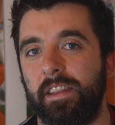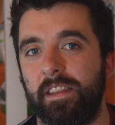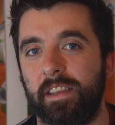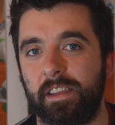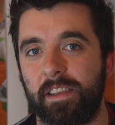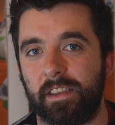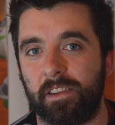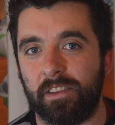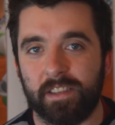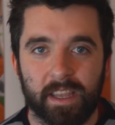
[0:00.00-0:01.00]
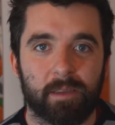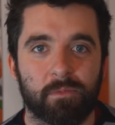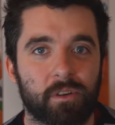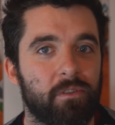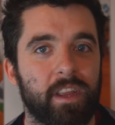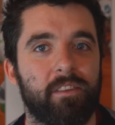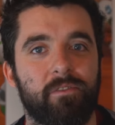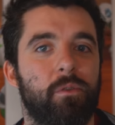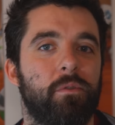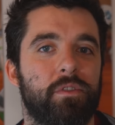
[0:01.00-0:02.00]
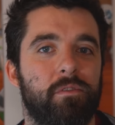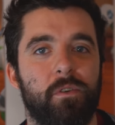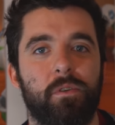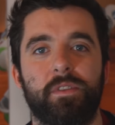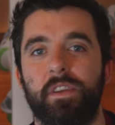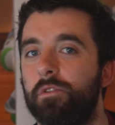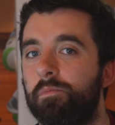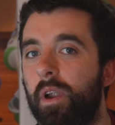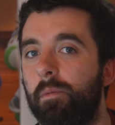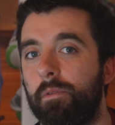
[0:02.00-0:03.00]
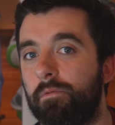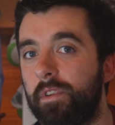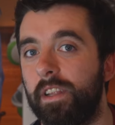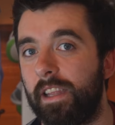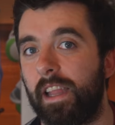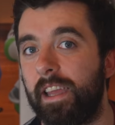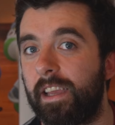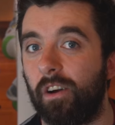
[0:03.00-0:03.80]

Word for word: the same great photos or photos that you probably really like